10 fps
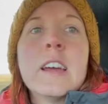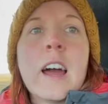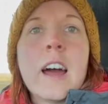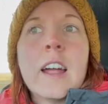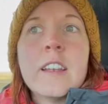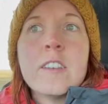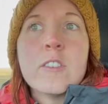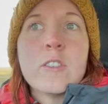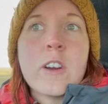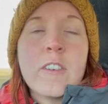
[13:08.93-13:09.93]
and
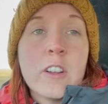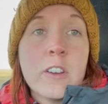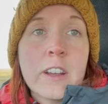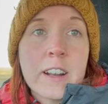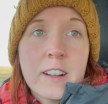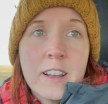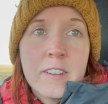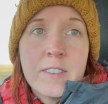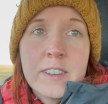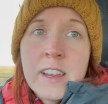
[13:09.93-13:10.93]
you have a look at the
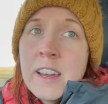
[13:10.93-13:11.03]
cliffs,